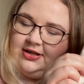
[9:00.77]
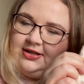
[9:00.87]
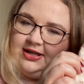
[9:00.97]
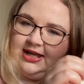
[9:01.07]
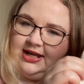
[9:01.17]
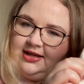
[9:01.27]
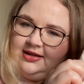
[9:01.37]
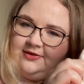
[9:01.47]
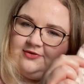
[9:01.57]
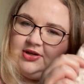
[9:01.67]

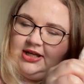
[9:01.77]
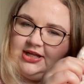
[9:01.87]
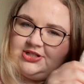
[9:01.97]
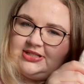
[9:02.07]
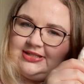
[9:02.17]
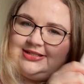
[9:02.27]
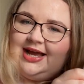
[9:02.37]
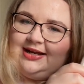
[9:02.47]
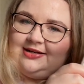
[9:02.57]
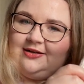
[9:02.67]
knitting, if your gauge isn't
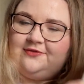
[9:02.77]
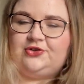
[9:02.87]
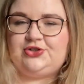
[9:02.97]
tight enough on